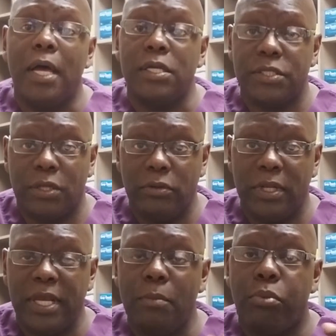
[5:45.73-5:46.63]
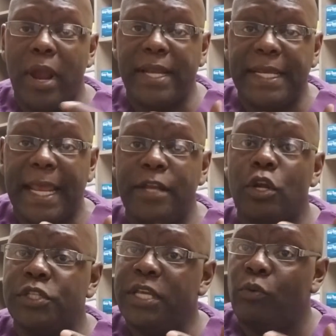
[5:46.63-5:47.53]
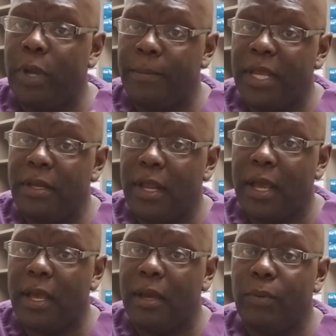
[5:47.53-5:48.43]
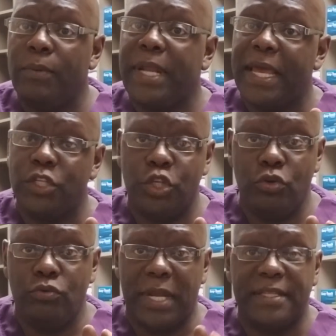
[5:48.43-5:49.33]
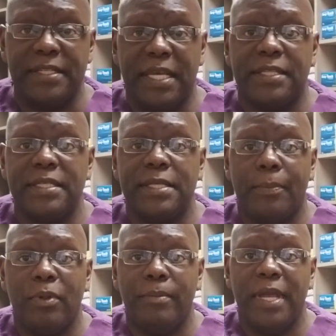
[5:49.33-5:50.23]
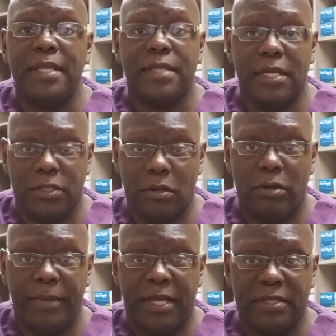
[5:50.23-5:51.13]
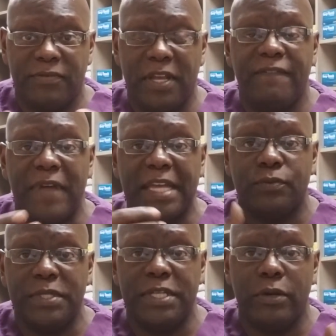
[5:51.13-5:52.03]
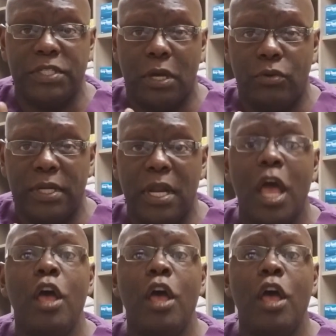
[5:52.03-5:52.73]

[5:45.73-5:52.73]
Certainly pregnant and nursing women, we would ask you not to take this supplement, certainly because of the effects with serotonin.